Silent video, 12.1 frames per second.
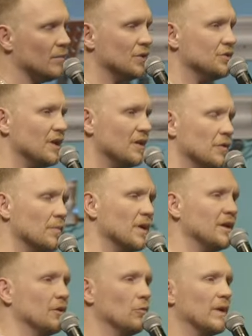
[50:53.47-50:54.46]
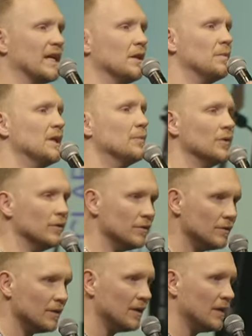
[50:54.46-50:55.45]
But you give your money to wicked
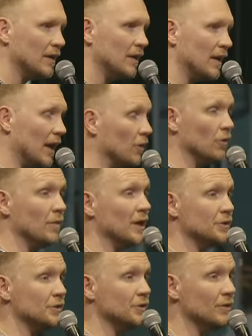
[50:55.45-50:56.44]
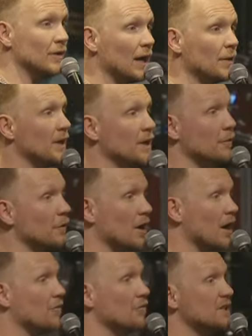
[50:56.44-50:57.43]
people. I don't know about you. I'd pay for a
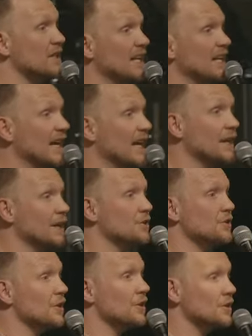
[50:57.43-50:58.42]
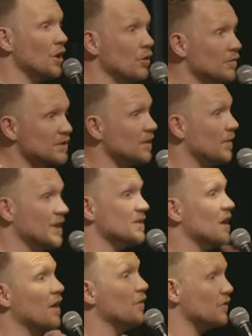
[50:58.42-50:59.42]
conference any day in a church over some of
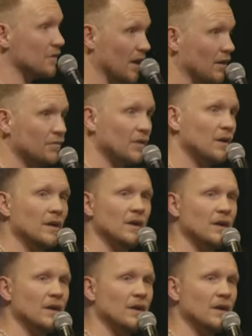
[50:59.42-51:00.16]
this other stuff.